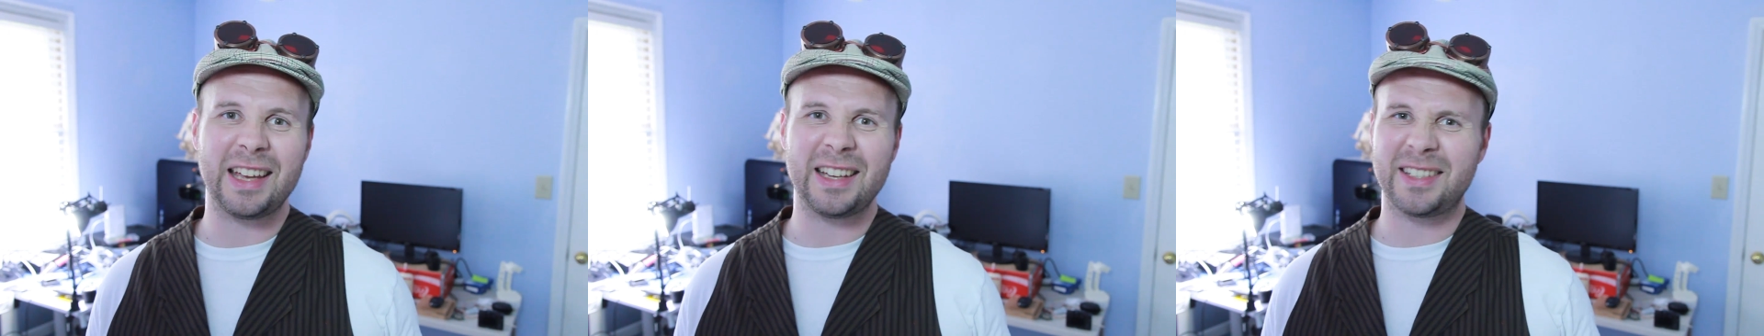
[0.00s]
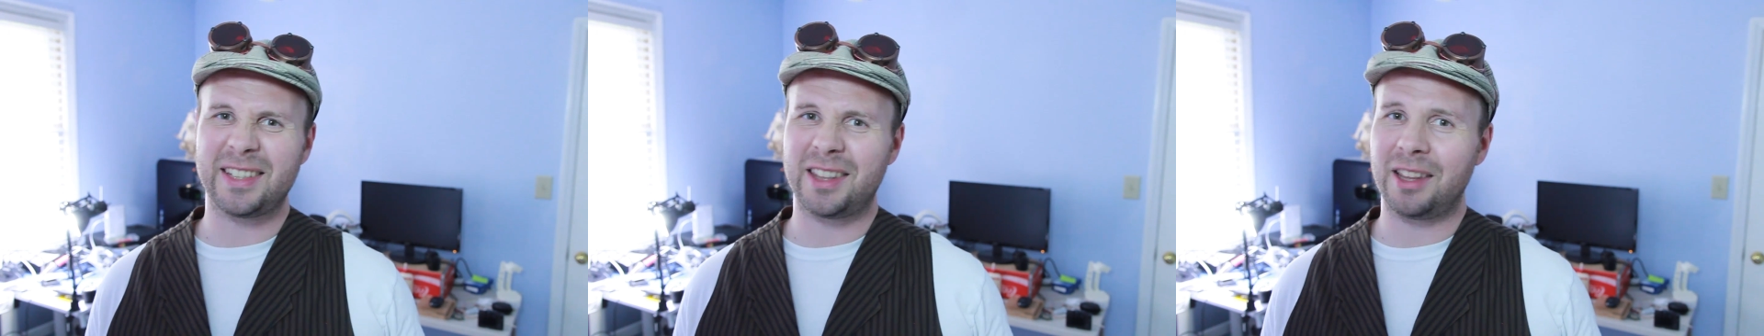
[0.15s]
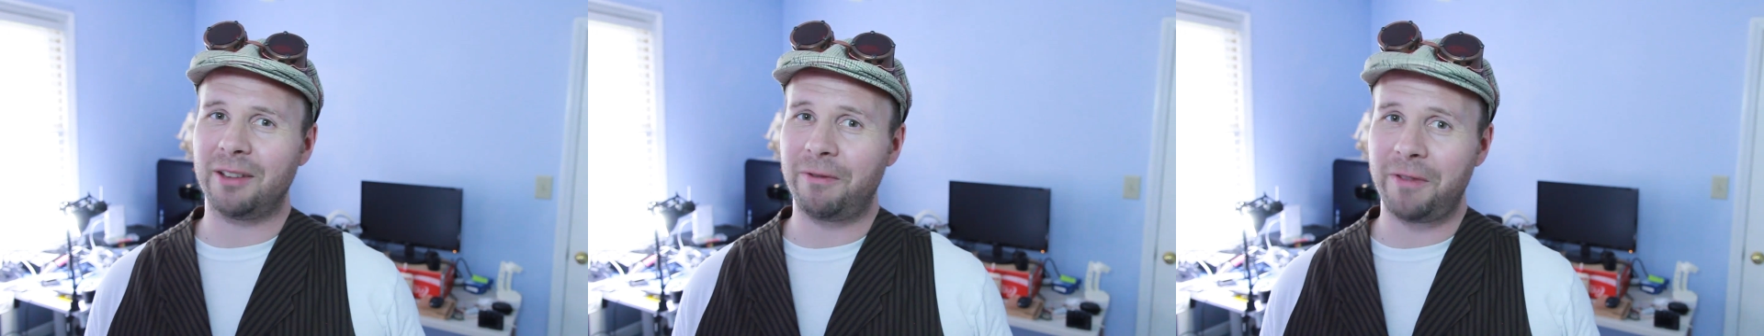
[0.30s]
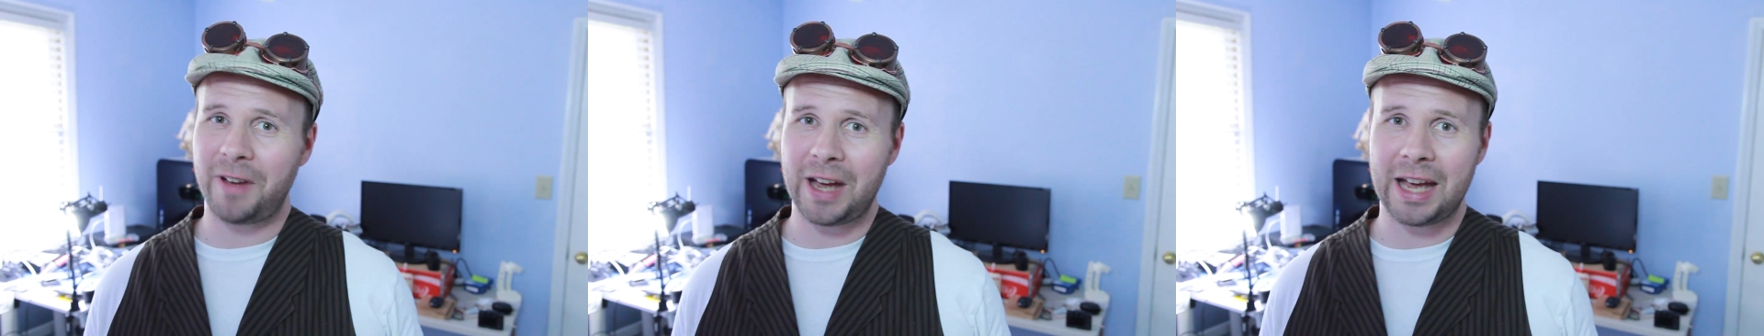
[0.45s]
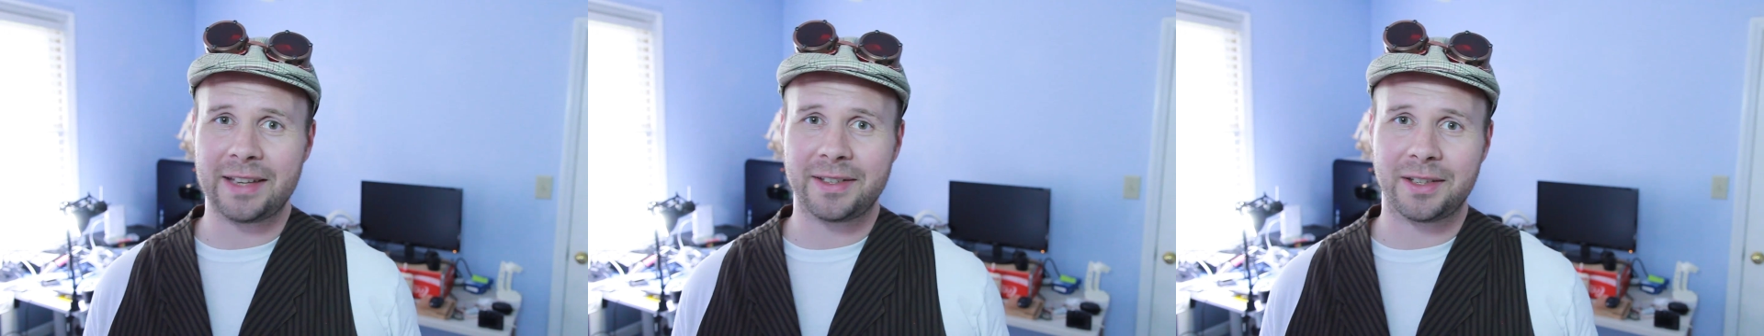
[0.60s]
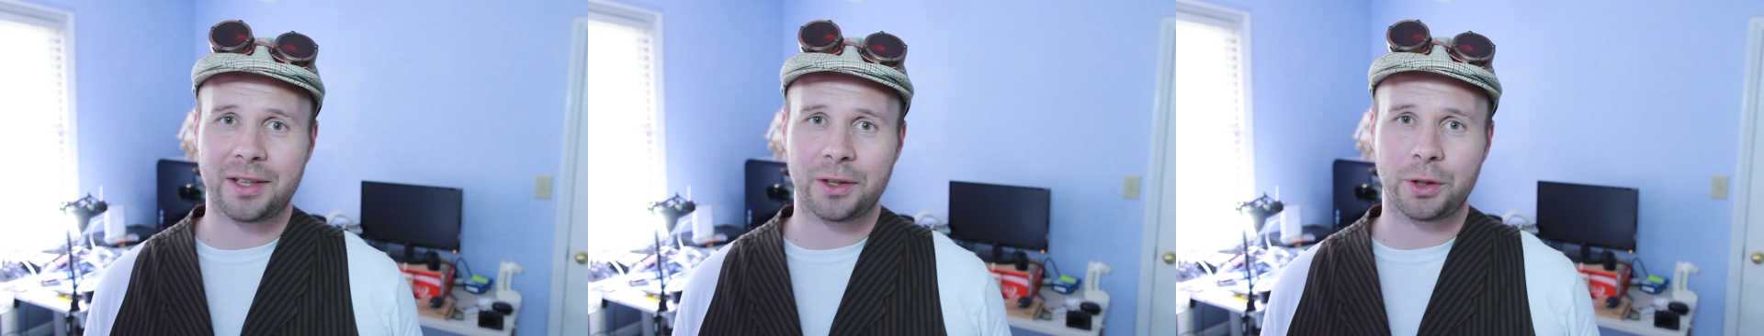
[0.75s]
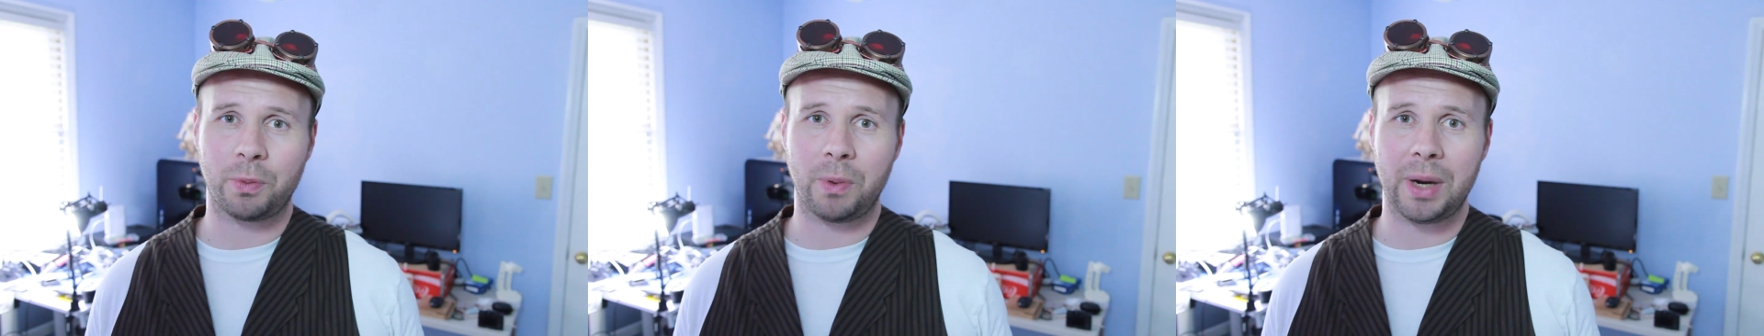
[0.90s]
it's the
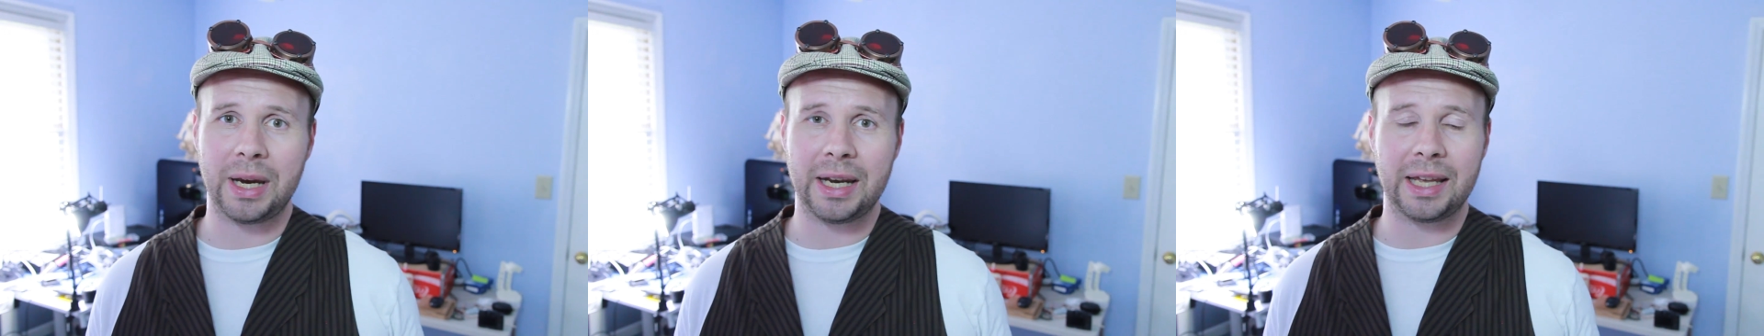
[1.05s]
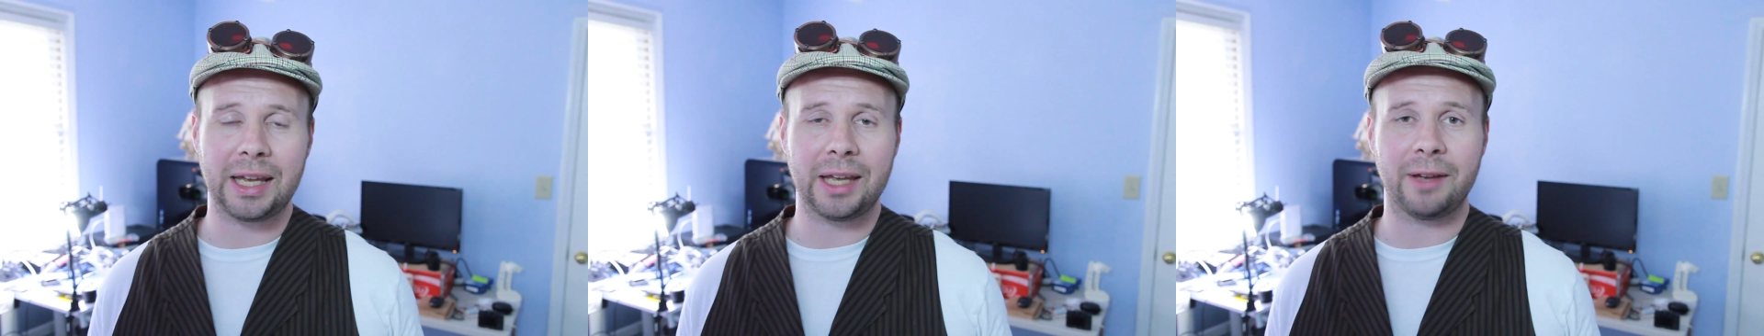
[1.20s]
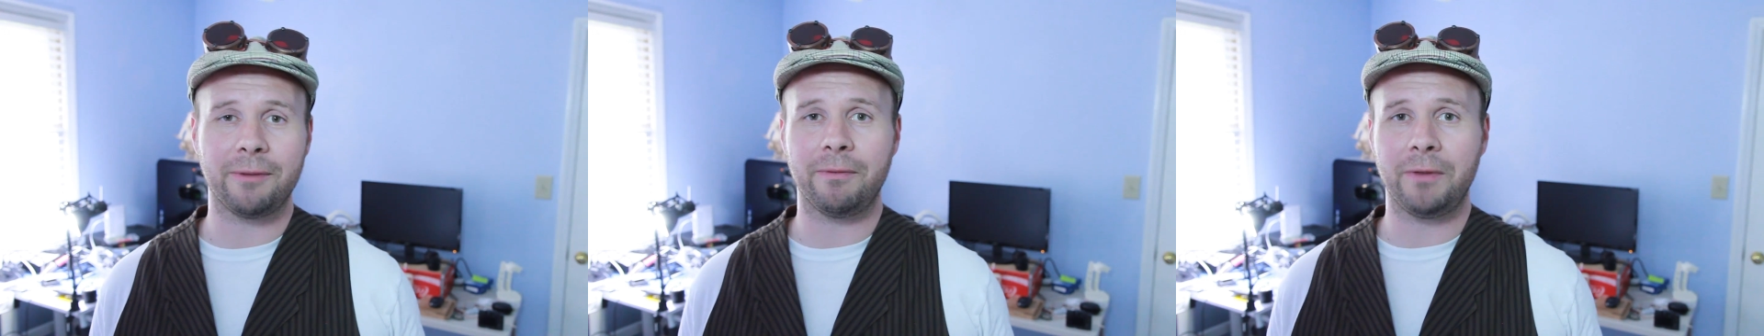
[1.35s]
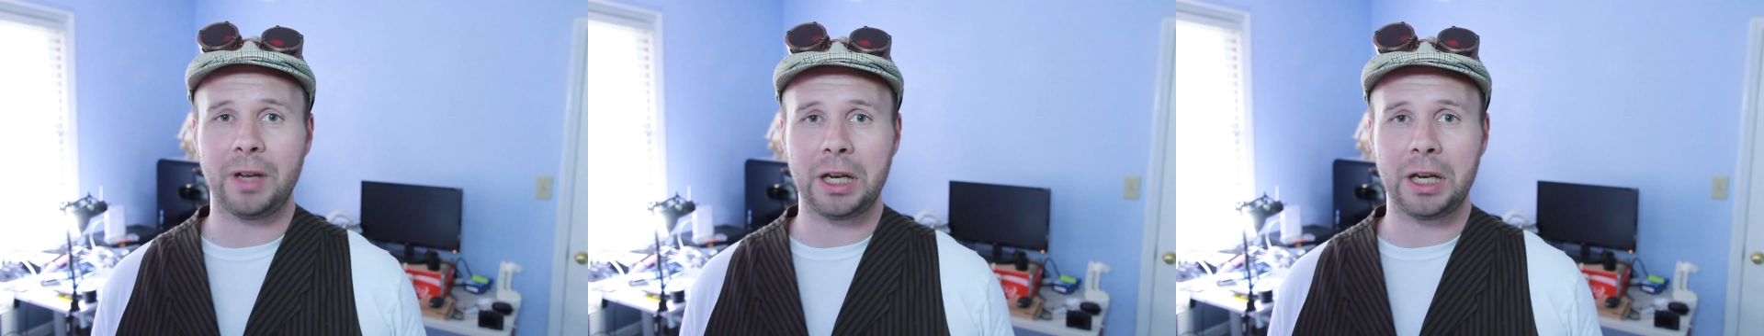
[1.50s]
fastest way to get